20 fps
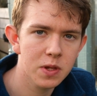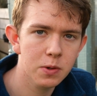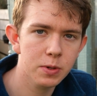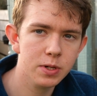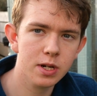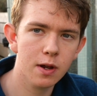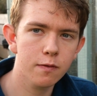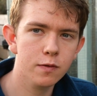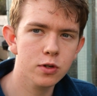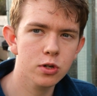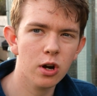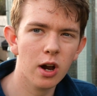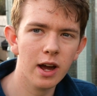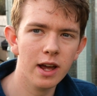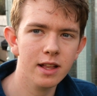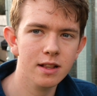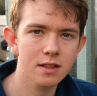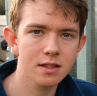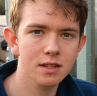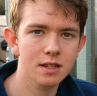which I've
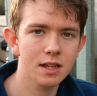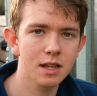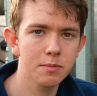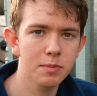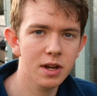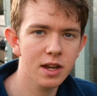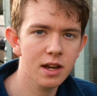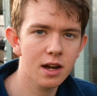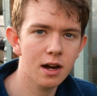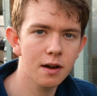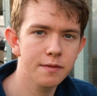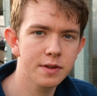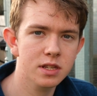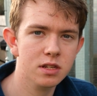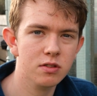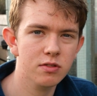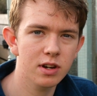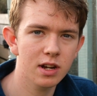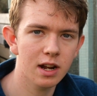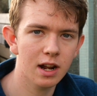trialled in my
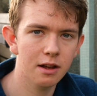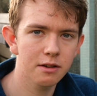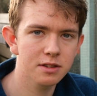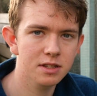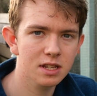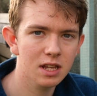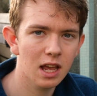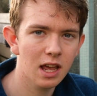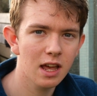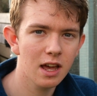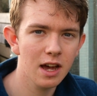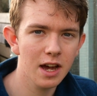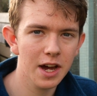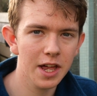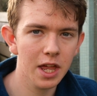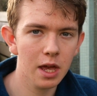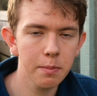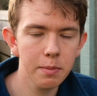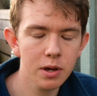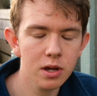Harvest greenhouse,
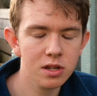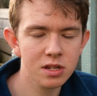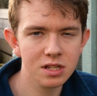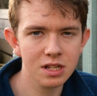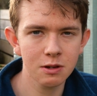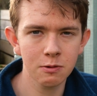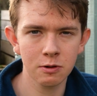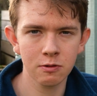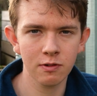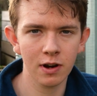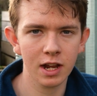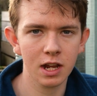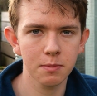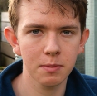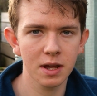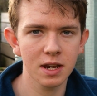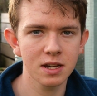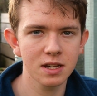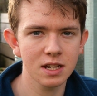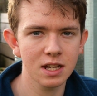and I personally wouldn't
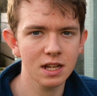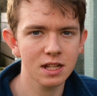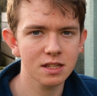recommend it.